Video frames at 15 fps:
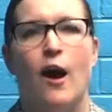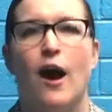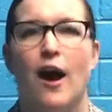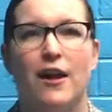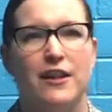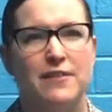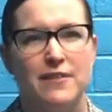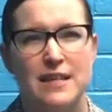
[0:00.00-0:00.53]

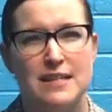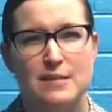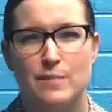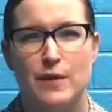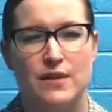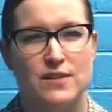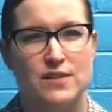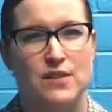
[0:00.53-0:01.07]
All of these
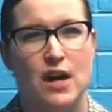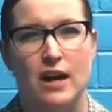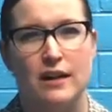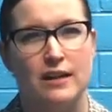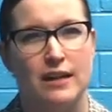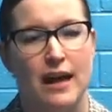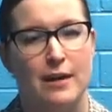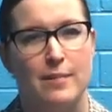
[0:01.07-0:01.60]
books talk a
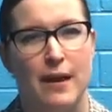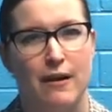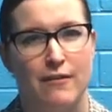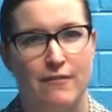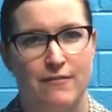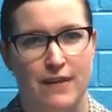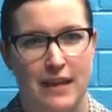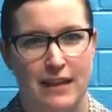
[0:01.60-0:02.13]
lot
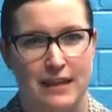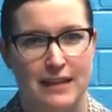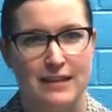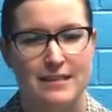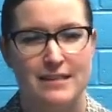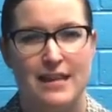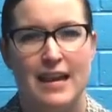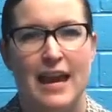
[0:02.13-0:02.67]
about
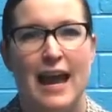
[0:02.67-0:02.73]
feelings